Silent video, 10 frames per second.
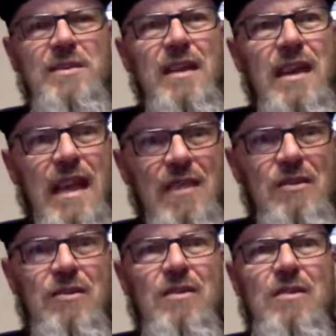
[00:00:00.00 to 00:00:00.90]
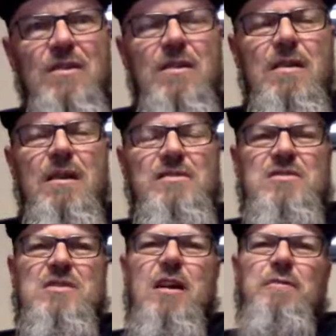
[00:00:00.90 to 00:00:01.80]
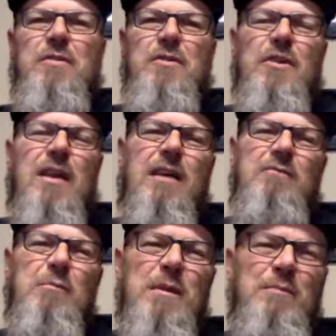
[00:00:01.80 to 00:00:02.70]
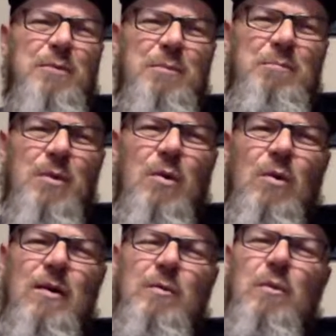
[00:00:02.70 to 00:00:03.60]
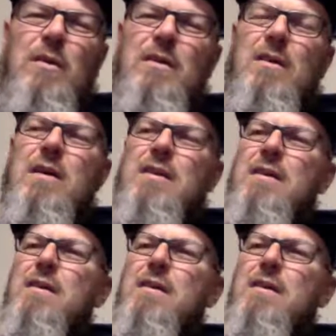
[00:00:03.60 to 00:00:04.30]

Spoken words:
together and stuff, and they're going to have to be rebroke and whatnot.